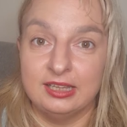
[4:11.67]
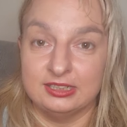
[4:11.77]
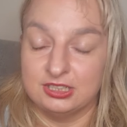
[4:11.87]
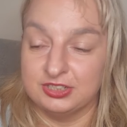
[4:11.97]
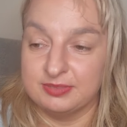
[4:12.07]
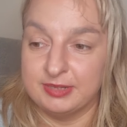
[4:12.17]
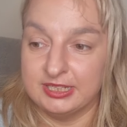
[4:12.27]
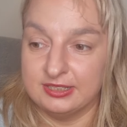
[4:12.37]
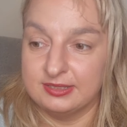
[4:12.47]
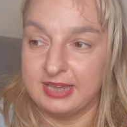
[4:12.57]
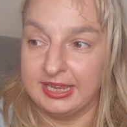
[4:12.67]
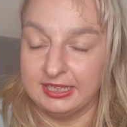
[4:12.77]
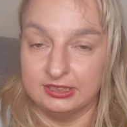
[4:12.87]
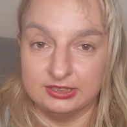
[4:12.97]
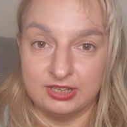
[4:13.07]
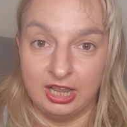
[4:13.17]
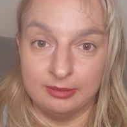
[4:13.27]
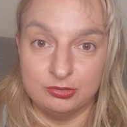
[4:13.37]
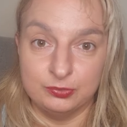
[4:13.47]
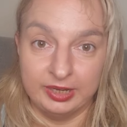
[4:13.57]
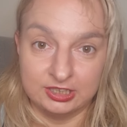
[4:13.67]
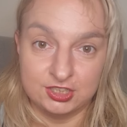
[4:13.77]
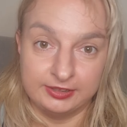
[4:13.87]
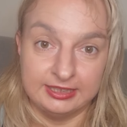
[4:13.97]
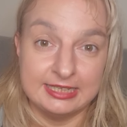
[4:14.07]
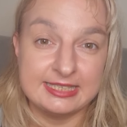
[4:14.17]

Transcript: That just means taking the time to actually